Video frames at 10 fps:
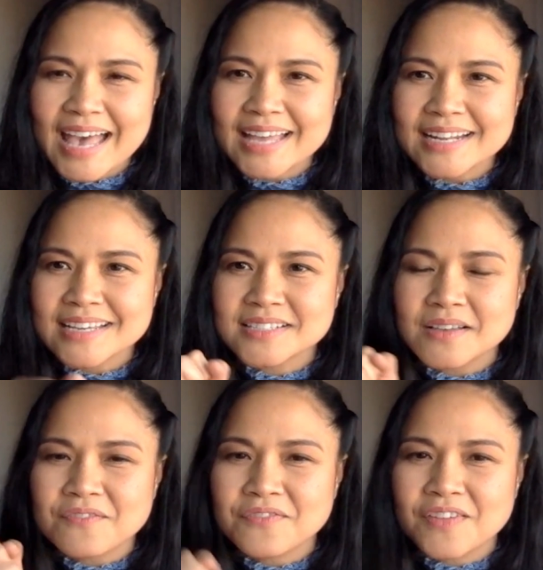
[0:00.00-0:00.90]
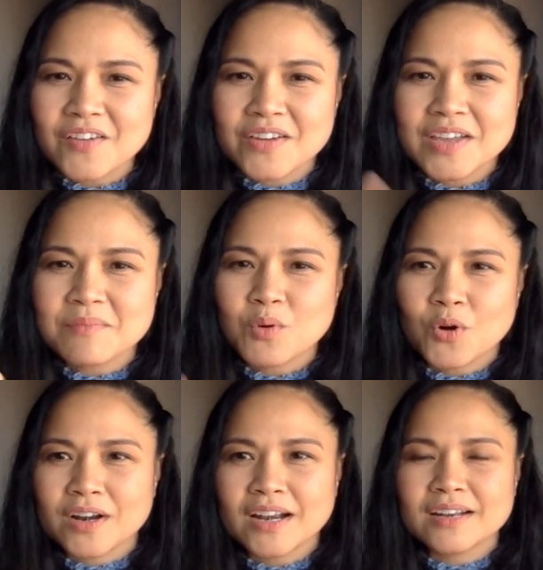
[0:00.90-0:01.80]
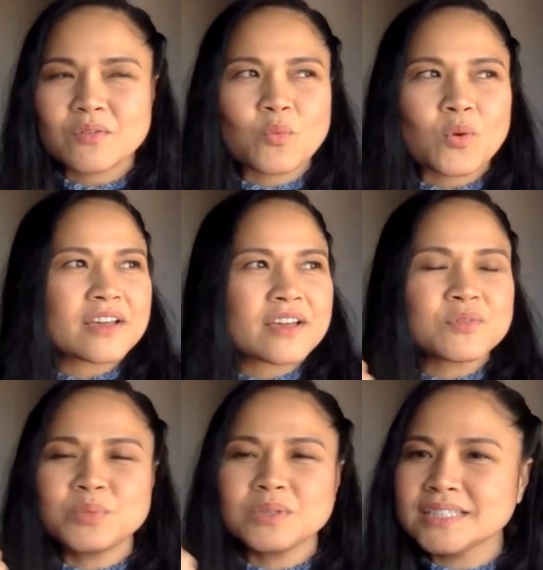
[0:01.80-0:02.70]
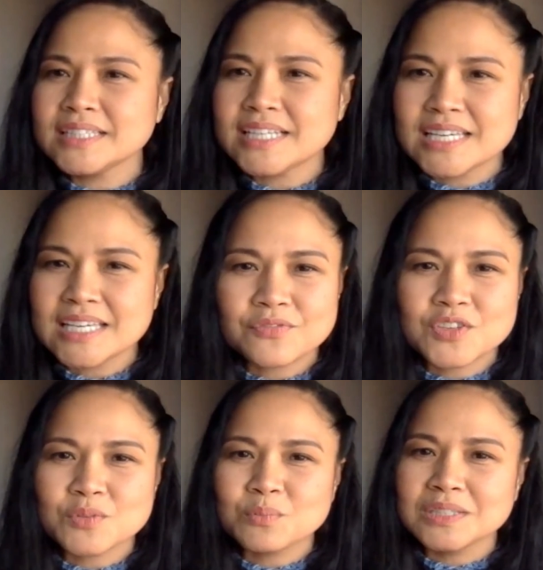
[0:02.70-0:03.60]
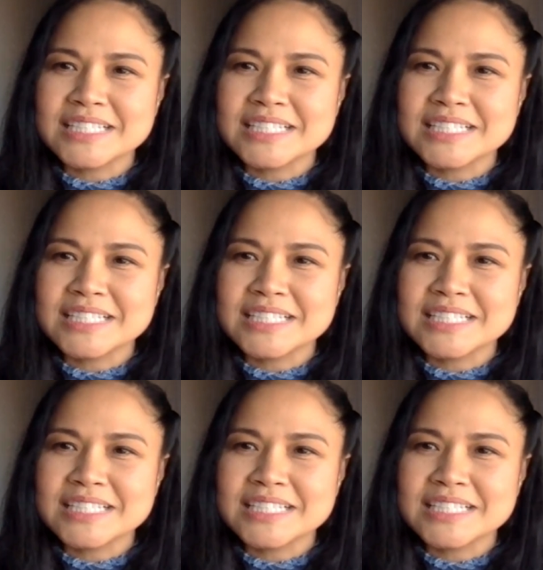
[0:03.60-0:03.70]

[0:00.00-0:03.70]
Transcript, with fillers: That is very important whatever belief you